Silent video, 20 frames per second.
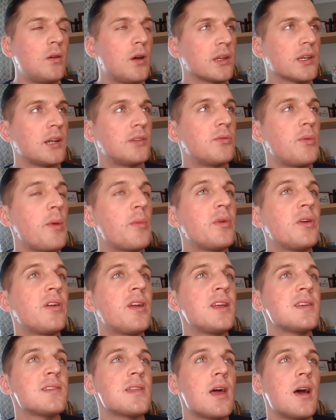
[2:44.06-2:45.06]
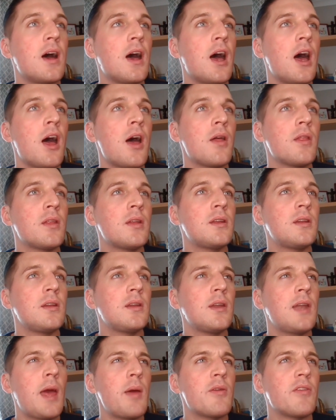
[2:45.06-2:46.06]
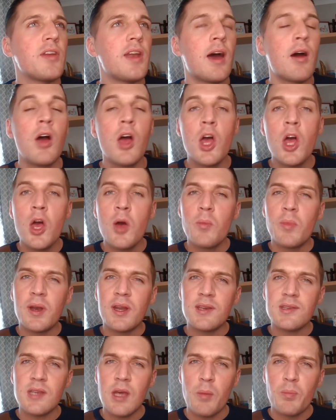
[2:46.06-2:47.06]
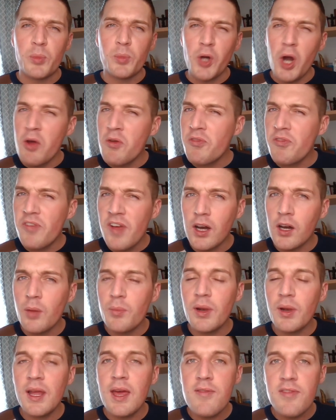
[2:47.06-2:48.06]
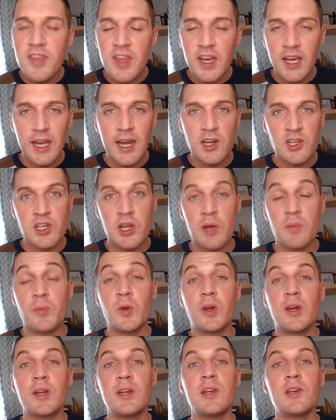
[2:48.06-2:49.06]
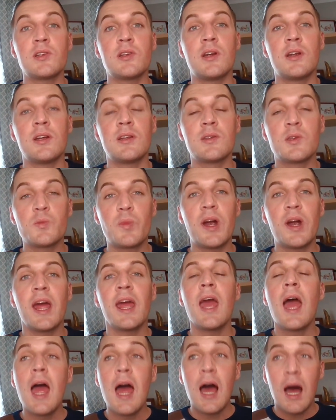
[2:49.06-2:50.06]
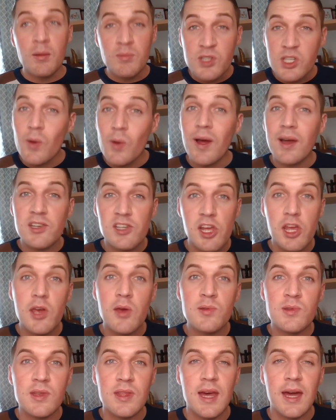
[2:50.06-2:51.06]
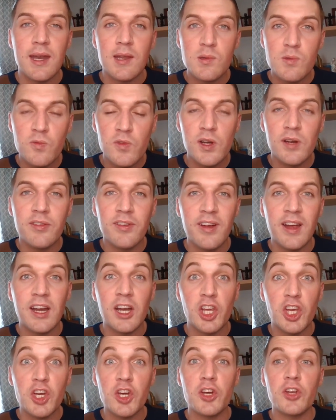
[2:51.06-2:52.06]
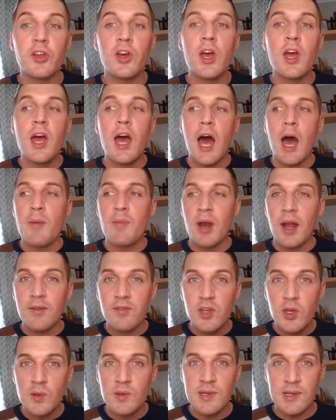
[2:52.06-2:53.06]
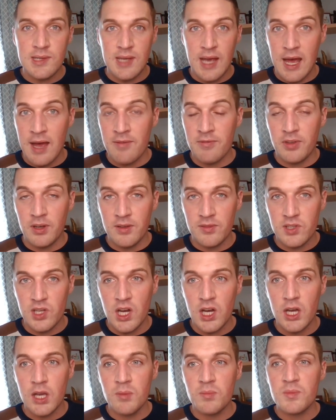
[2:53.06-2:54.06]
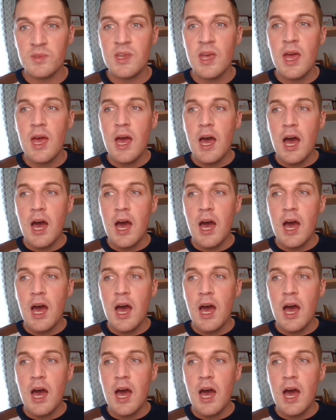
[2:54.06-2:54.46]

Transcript: I can't remember it isn't uh, the name of it now, but it's a Pro Filler, I believe, thickening shampoo, conditioner, and spray. I'm still actually using that. It's really, really good, um, and I've used this a handful of times.